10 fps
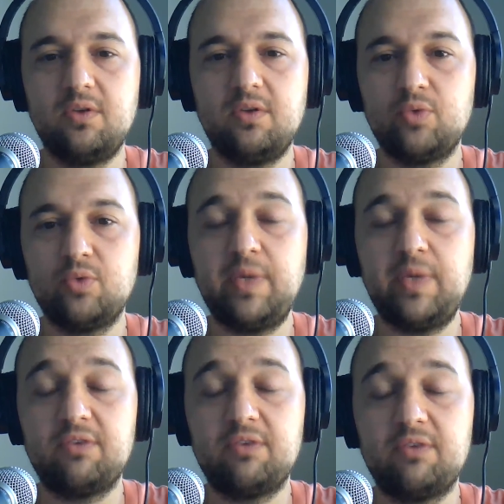you would
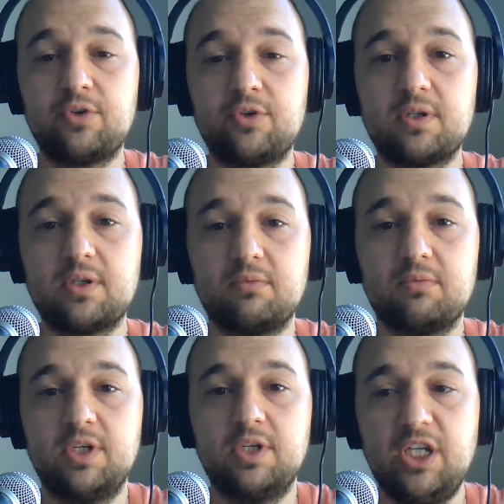paying for a
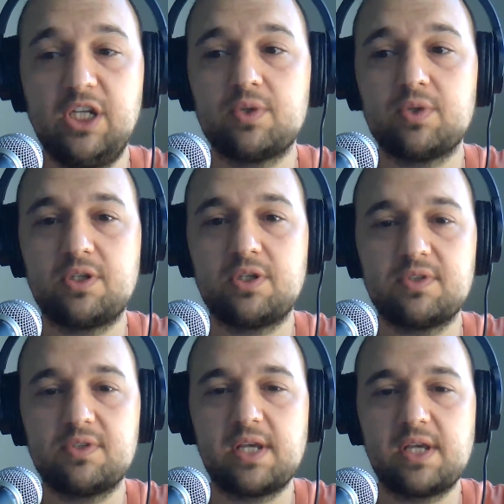continuous
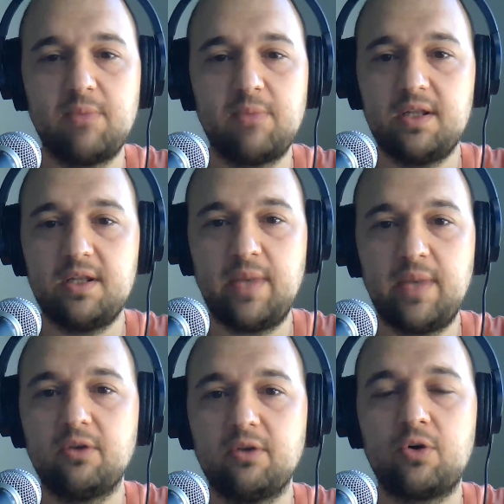service as a monthly
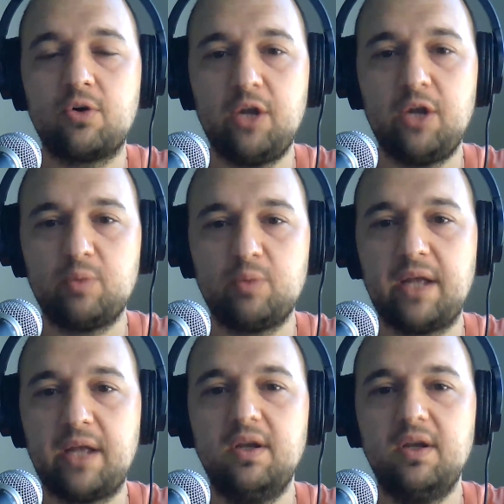plan or annual plan.